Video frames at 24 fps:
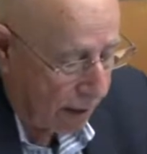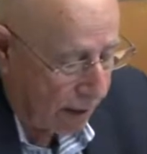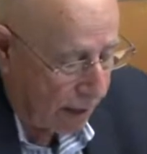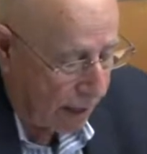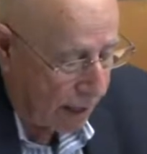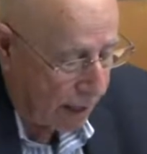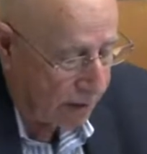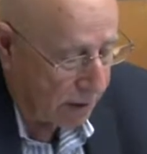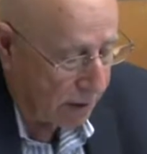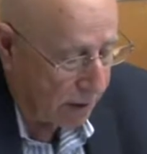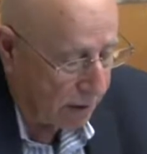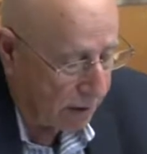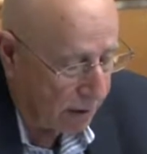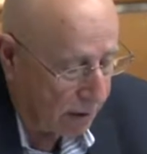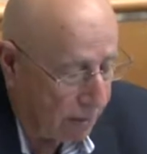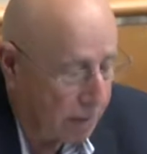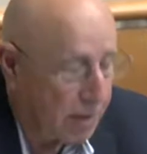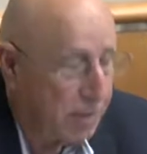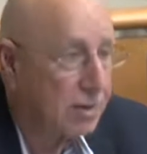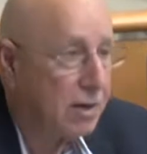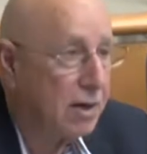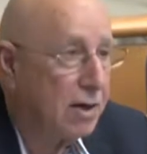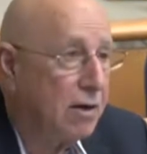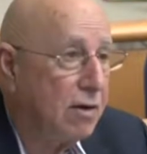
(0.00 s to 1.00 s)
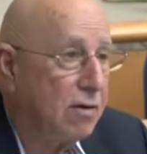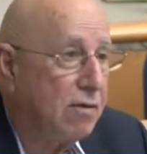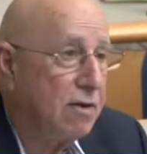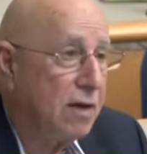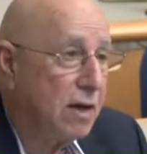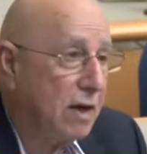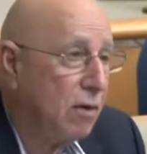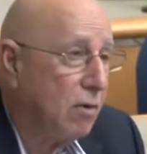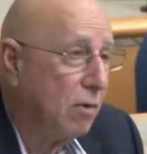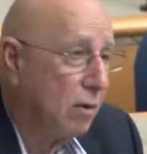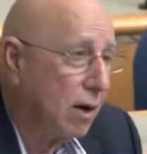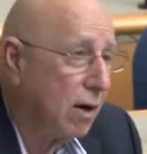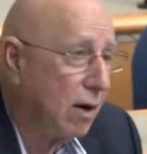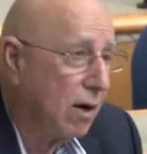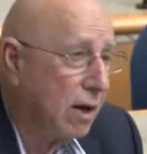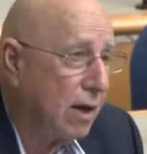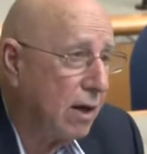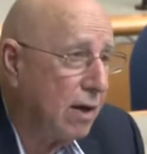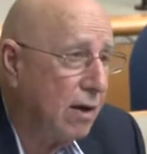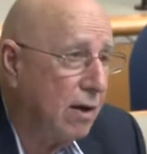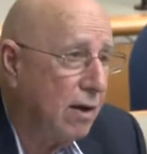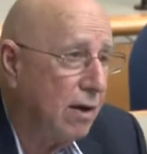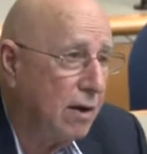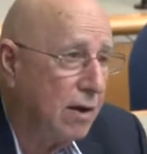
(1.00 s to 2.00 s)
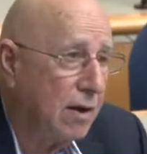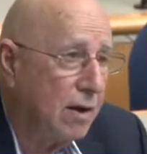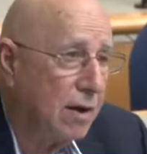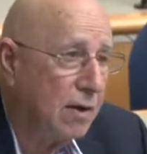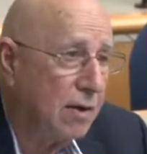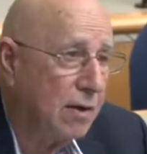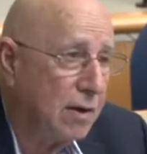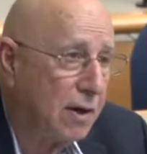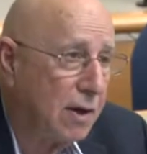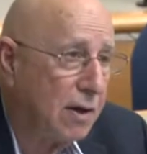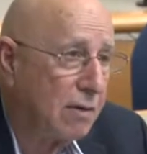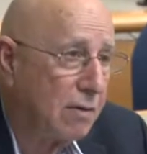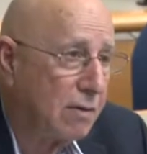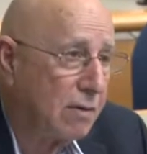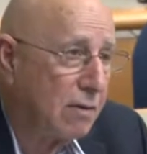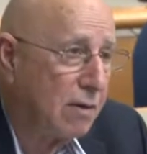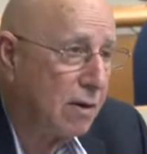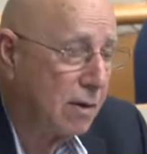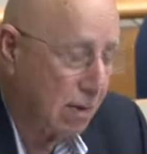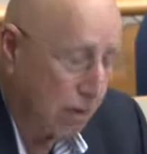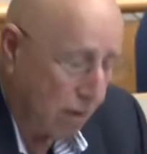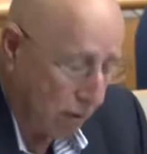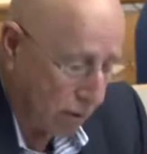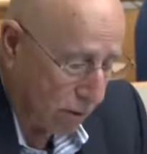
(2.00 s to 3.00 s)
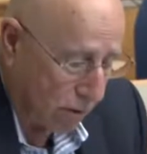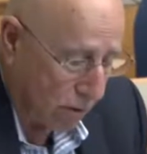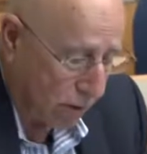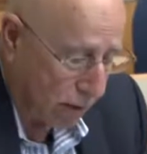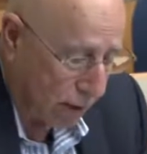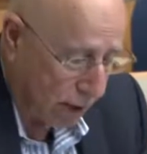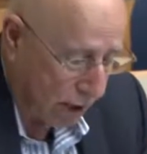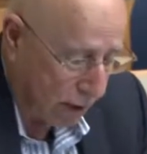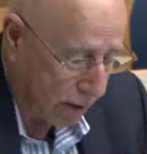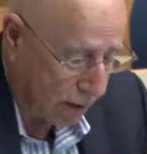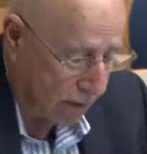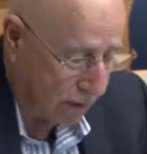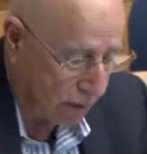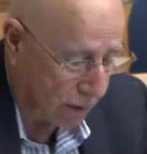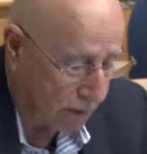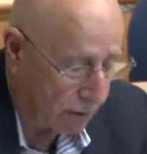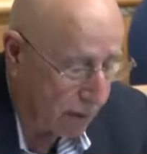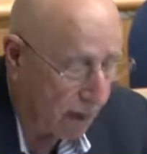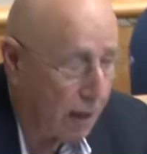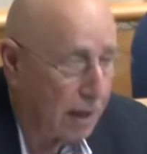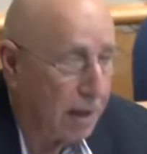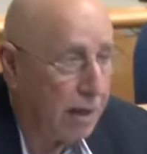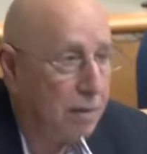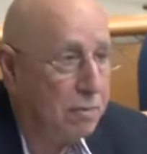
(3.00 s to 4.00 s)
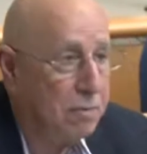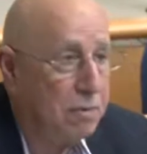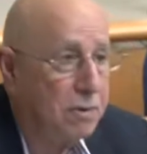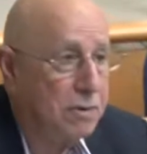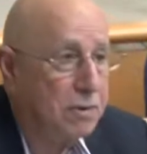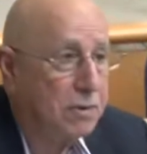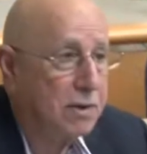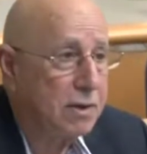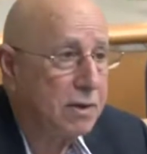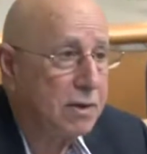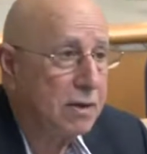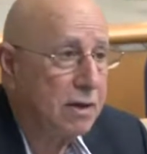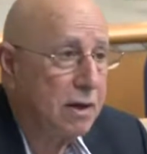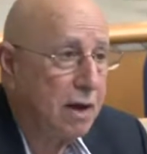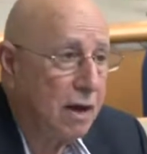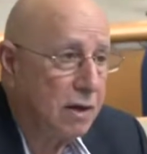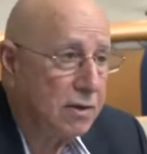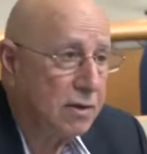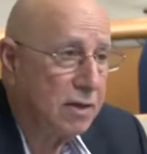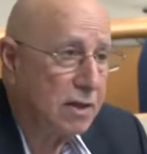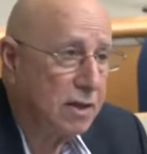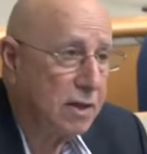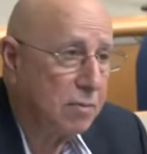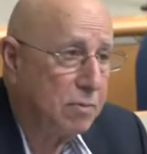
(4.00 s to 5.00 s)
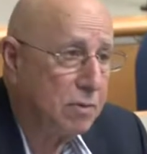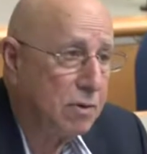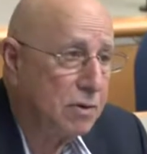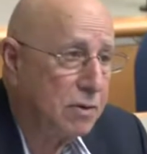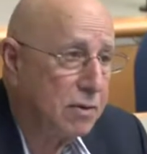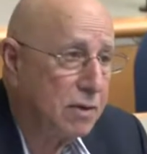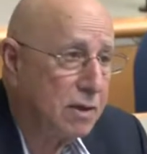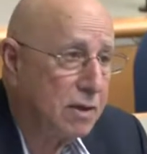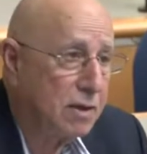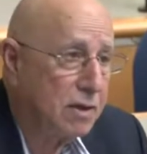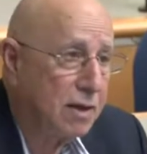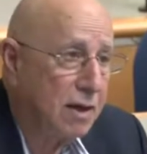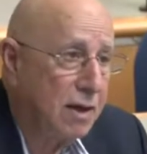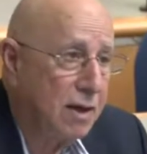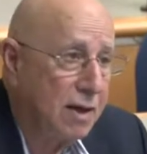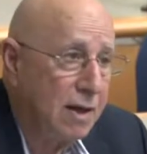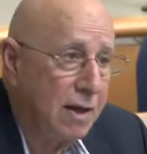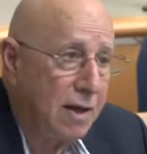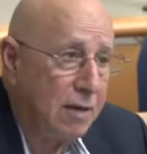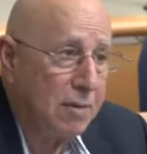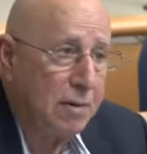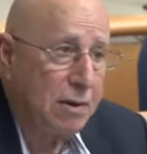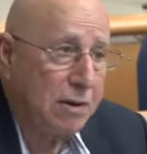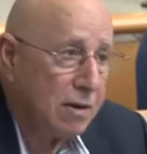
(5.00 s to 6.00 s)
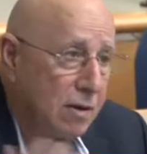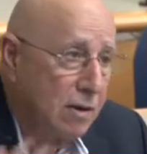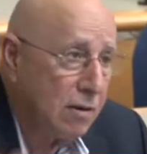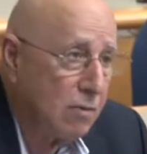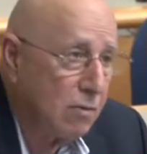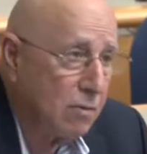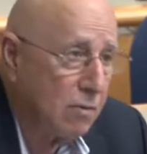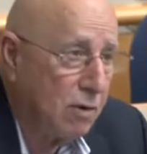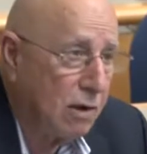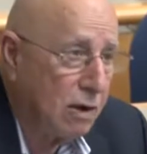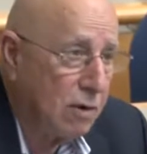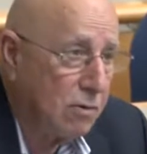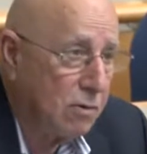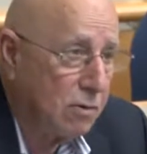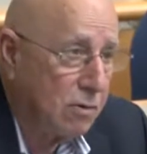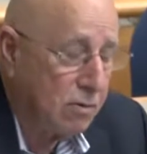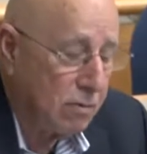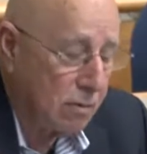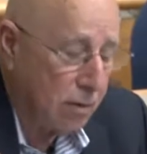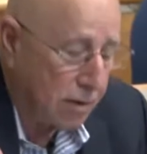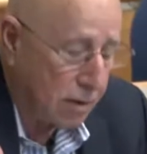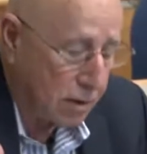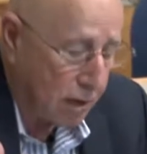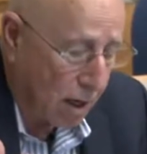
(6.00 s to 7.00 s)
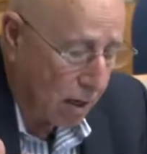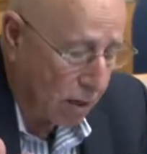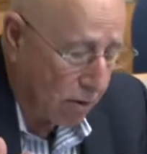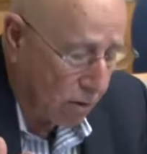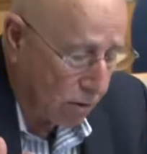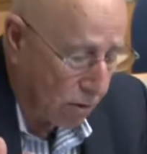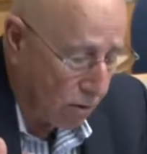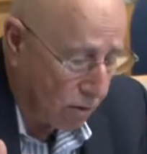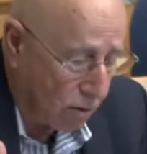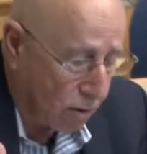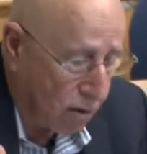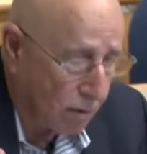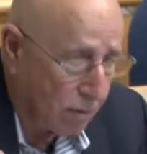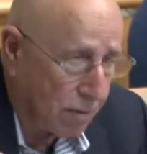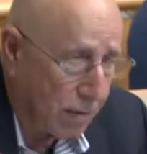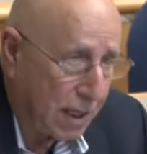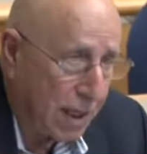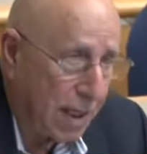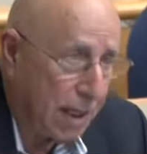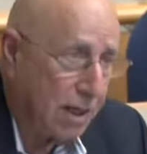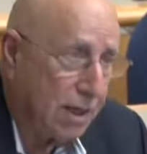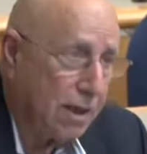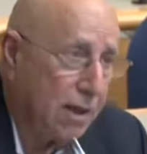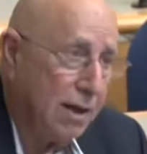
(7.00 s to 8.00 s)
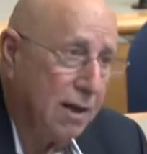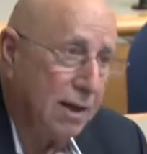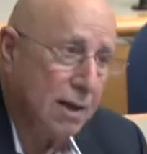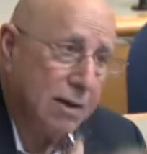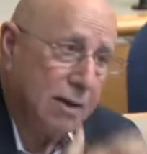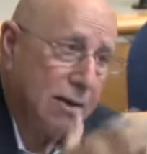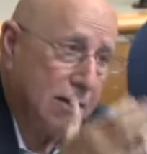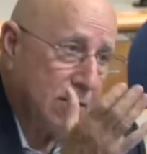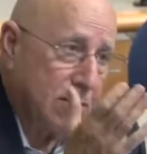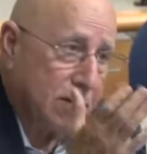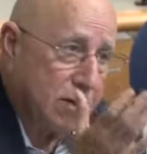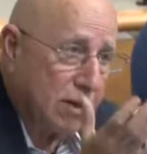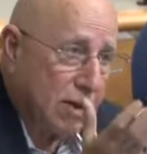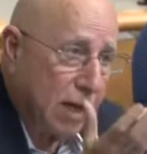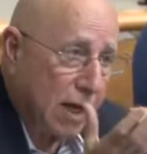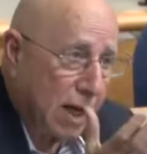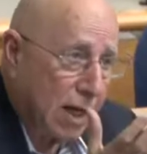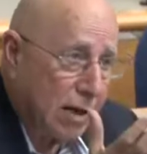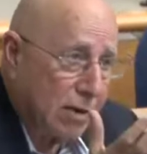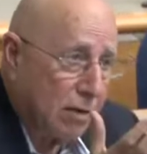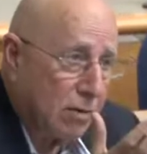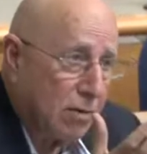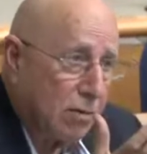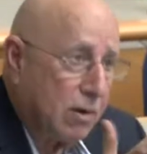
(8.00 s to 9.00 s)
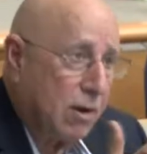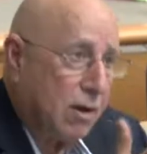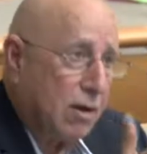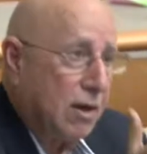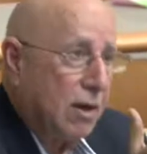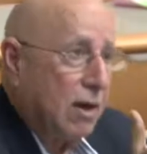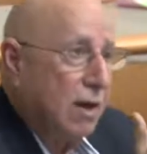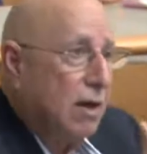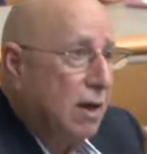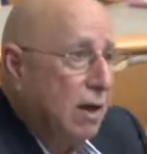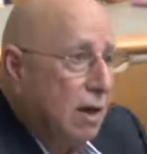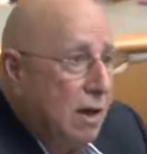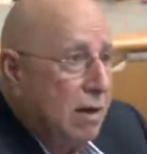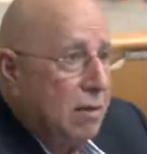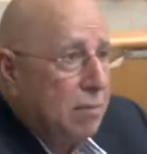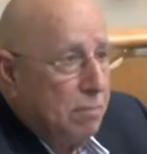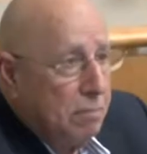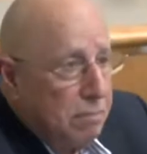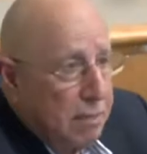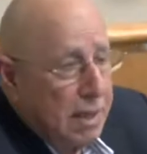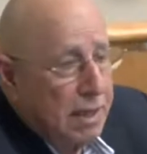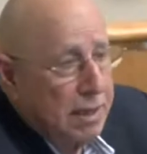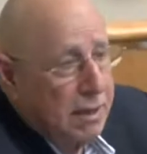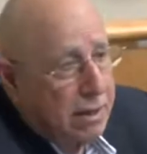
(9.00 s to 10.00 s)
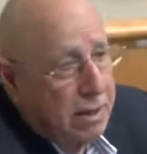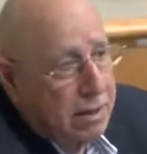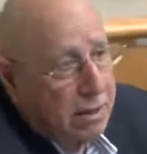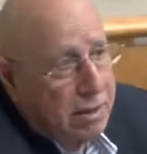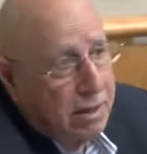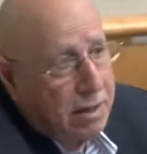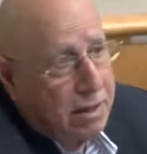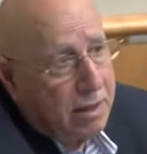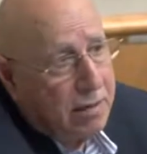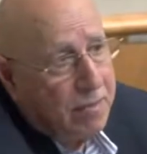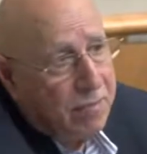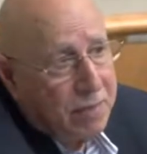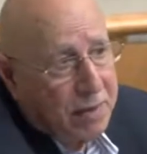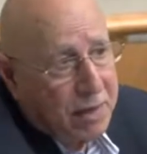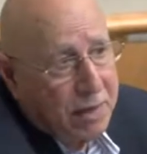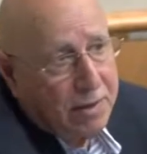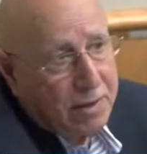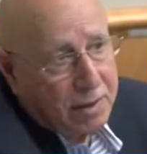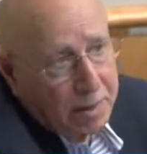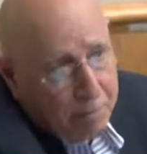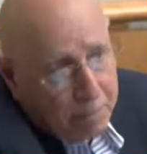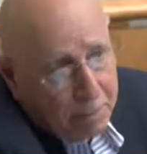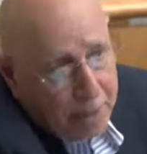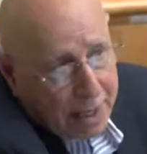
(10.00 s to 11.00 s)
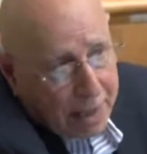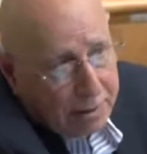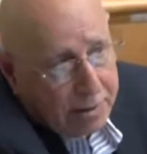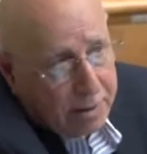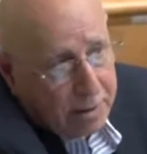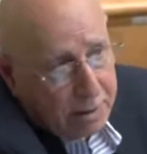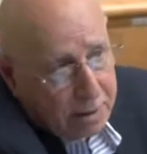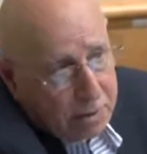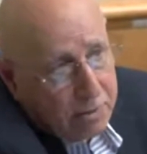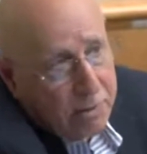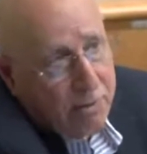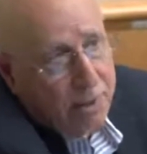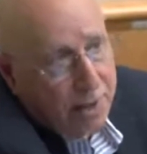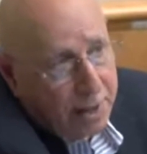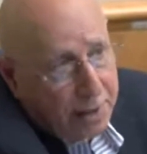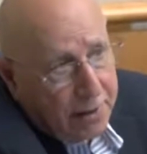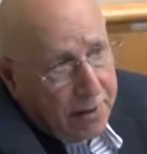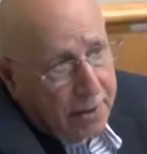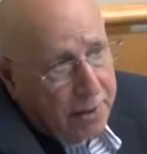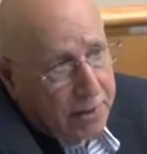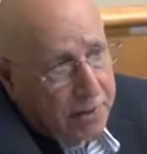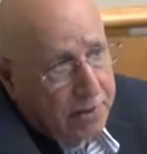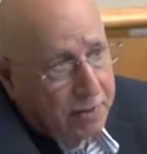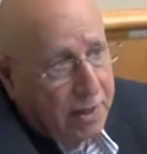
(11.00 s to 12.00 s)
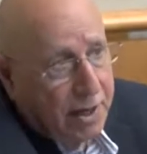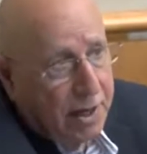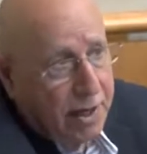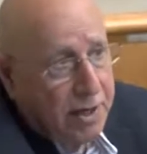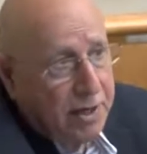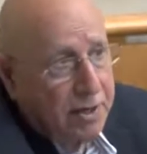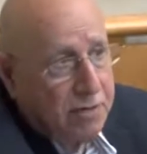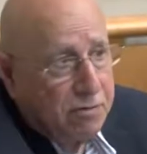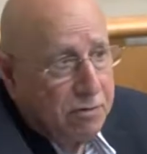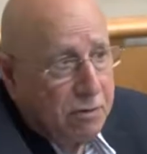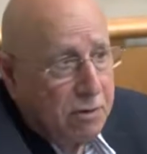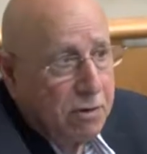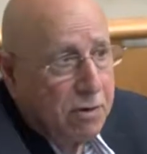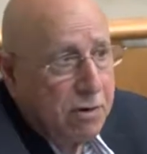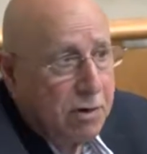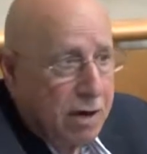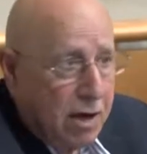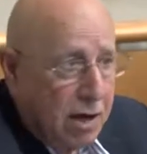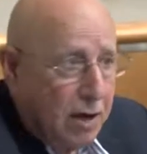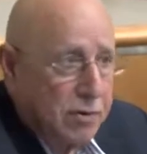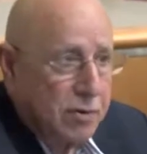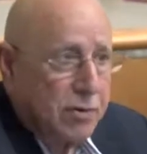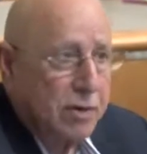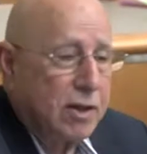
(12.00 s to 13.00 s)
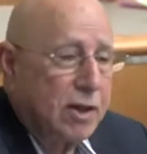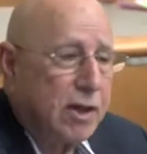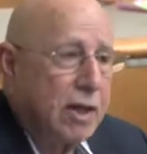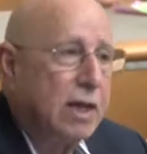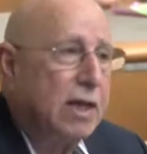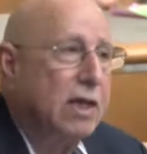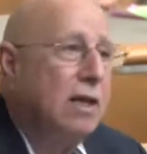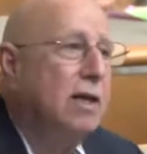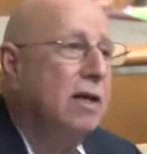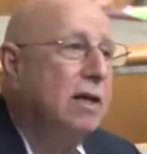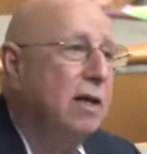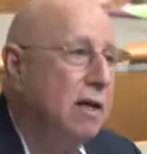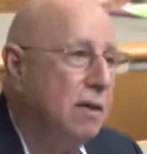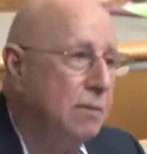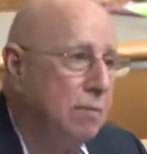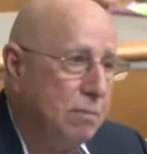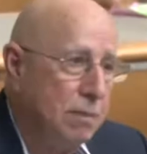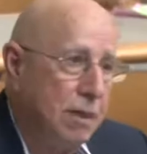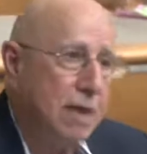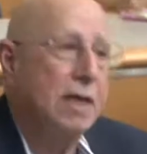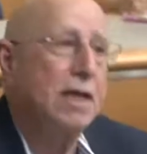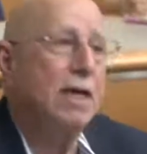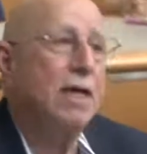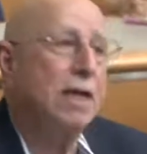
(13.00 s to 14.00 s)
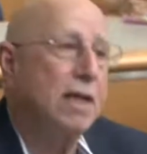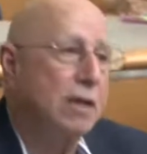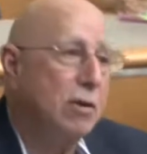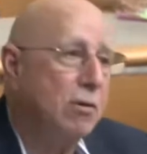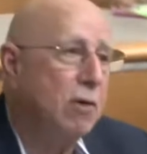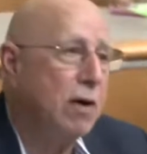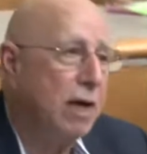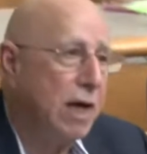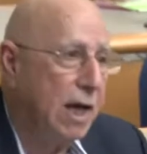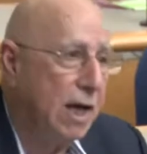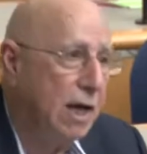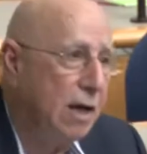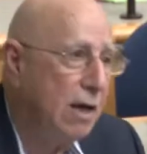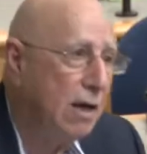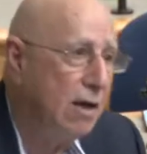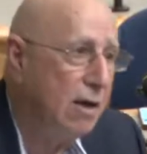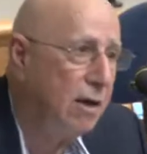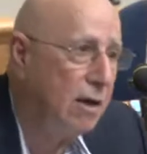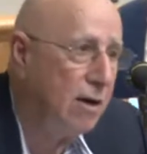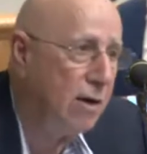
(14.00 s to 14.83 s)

international commission of inquiry to look into Israeli abuses, Palestinian abuses. I mean, one should not know where to begin. They issued a letter where they blasted you and the Israelis for constantly being in the way